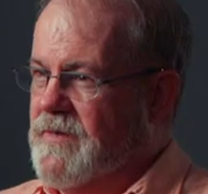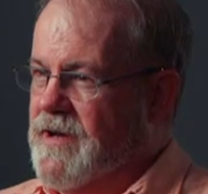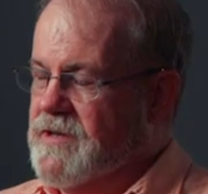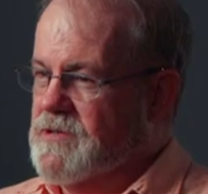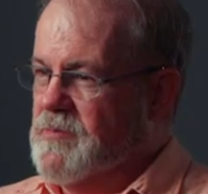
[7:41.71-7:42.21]

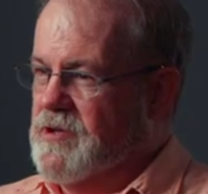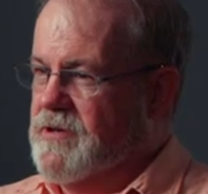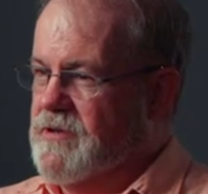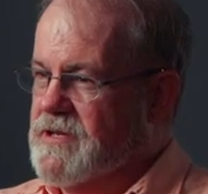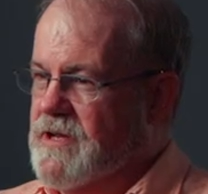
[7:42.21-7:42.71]
Ghana's
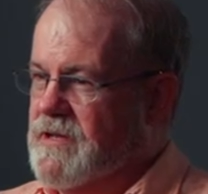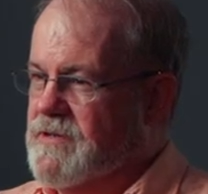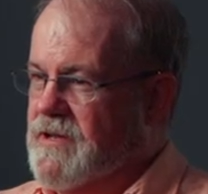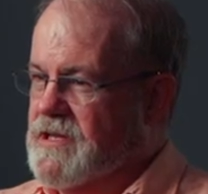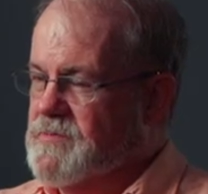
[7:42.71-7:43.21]
ability to,
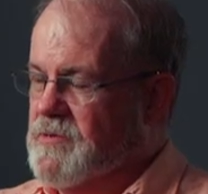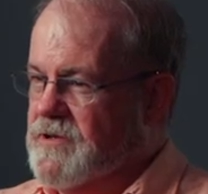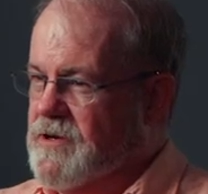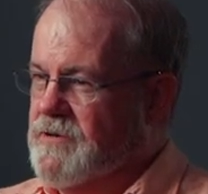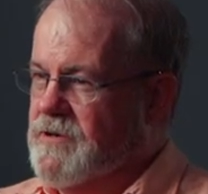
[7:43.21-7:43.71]
to
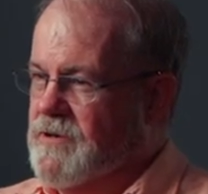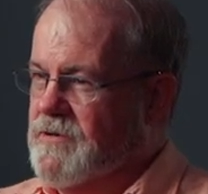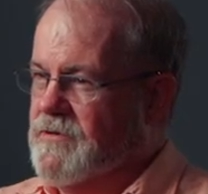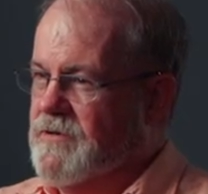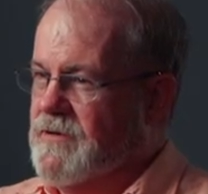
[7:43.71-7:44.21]
export
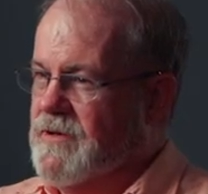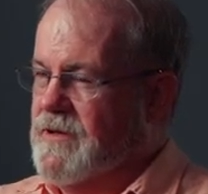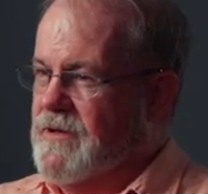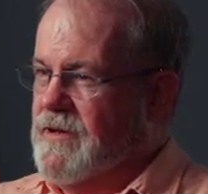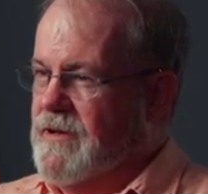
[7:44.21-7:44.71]
cocoa,
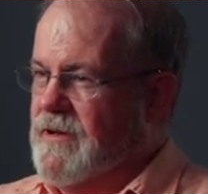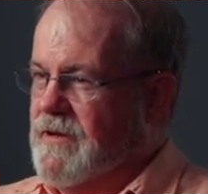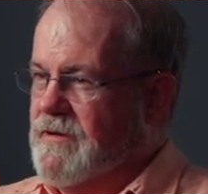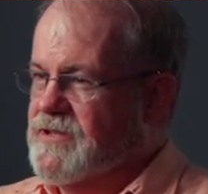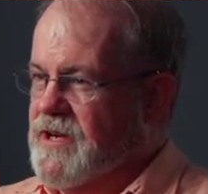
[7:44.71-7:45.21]

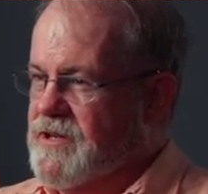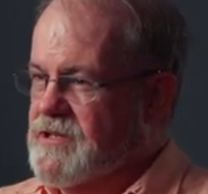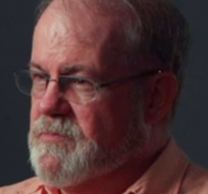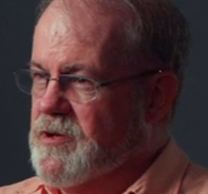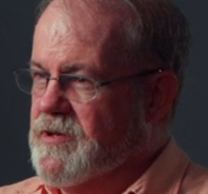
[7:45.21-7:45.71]
uh,
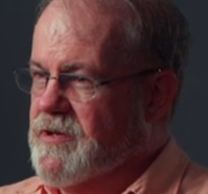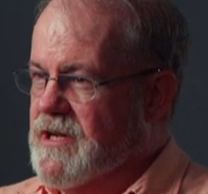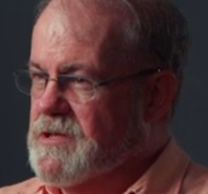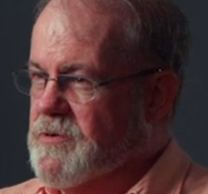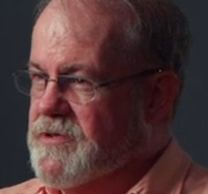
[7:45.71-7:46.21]
China's ability to
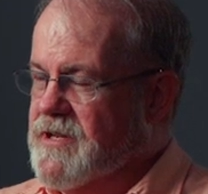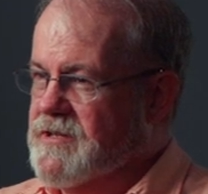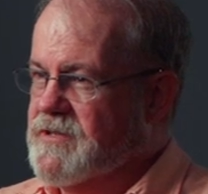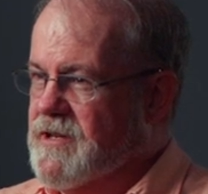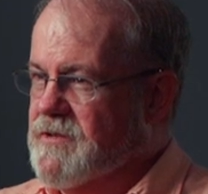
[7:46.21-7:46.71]
export
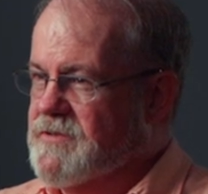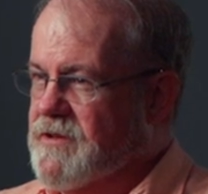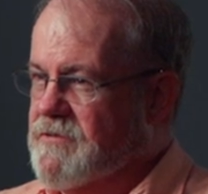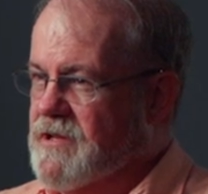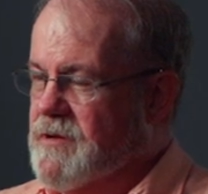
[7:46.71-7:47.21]
textiles and
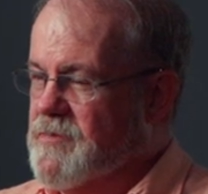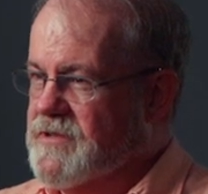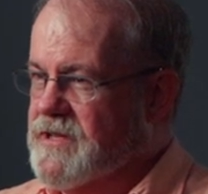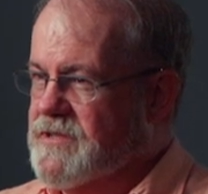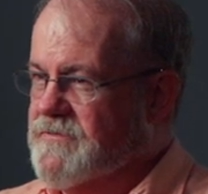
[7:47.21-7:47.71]
other
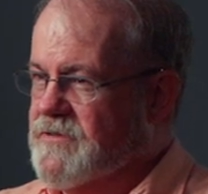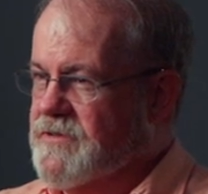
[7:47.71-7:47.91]
labor-intensive